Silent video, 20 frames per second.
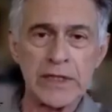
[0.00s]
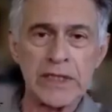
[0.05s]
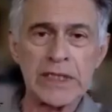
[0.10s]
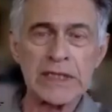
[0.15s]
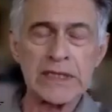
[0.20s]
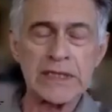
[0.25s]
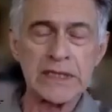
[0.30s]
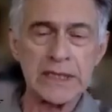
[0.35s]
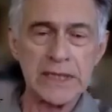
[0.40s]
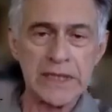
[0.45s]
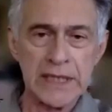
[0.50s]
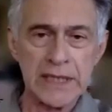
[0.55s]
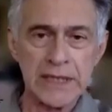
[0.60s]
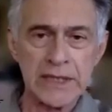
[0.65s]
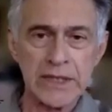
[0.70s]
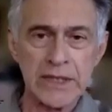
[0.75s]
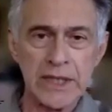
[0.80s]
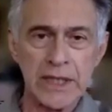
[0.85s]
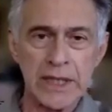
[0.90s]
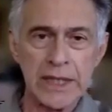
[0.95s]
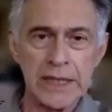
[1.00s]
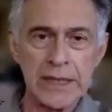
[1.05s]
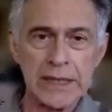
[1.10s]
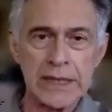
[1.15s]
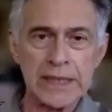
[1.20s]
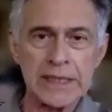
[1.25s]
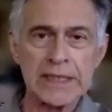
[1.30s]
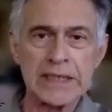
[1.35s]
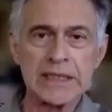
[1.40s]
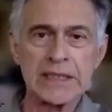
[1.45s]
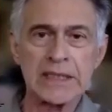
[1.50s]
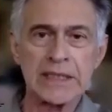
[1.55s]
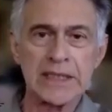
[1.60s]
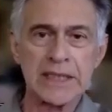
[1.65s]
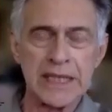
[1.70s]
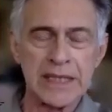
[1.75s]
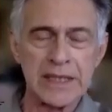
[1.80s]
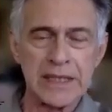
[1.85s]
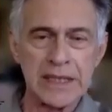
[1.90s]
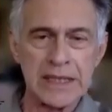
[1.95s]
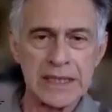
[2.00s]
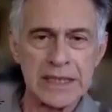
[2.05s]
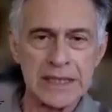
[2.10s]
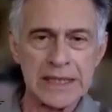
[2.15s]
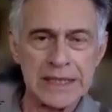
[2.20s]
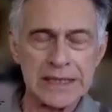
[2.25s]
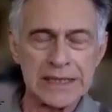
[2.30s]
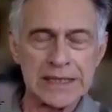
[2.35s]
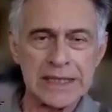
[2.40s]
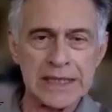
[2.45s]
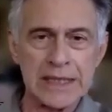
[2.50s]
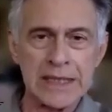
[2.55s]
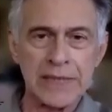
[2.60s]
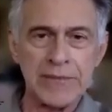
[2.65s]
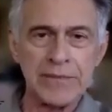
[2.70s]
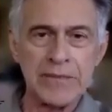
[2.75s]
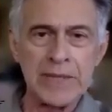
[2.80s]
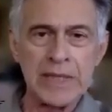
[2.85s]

This is genocide. This is ethnic cleansing,